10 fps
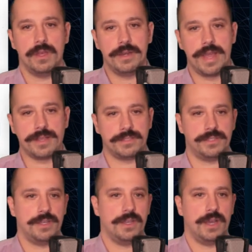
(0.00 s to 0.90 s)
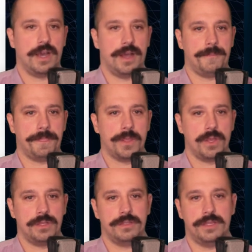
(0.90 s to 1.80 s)
Next,
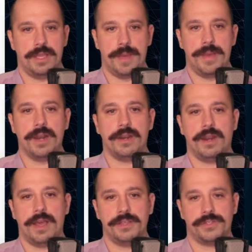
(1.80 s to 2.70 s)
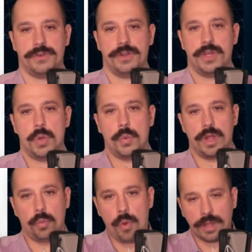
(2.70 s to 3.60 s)
the ML analyzer
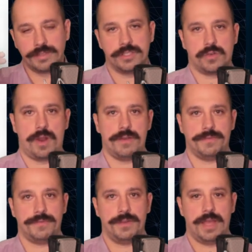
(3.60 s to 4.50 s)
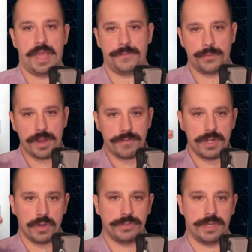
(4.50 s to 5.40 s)
will walk this graph, and for every
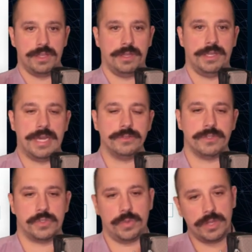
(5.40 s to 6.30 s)
node that it encounters, we'll